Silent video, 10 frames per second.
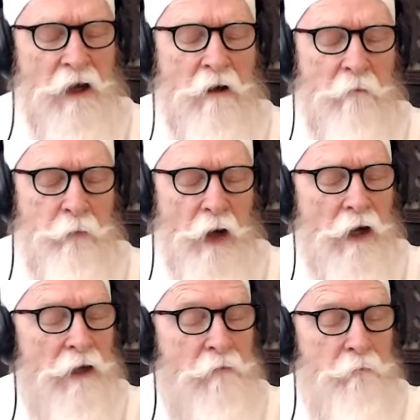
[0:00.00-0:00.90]
Par
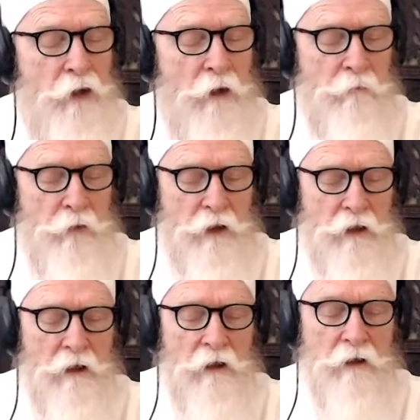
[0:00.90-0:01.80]
Brahm
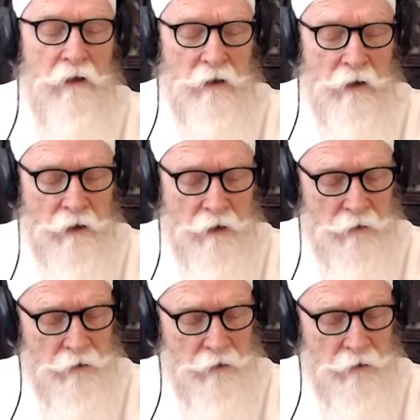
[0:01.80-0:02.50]
Kar Naam